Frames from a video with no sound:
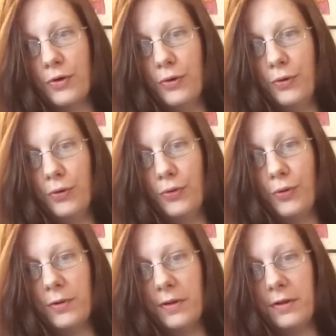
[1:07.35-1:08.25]
who
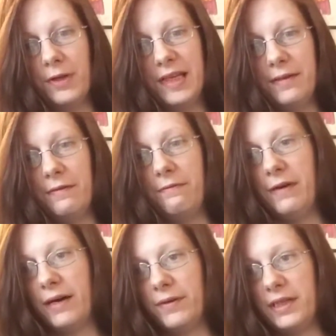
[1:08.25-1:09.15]

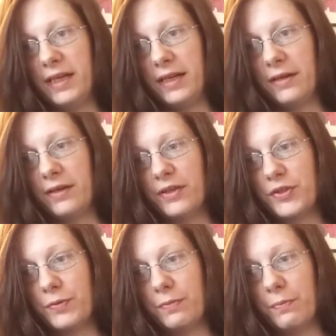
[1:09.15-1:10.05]
invalidate
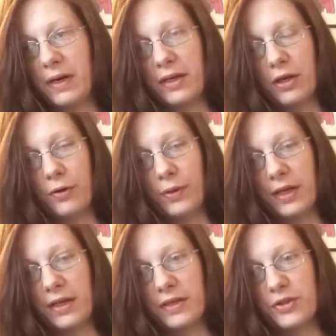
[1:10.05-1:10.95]
us by calling
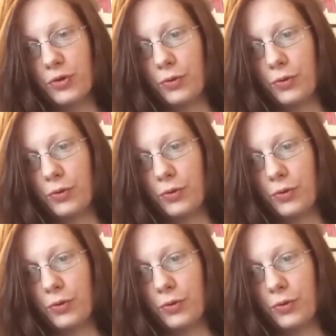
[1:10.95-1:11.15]
us,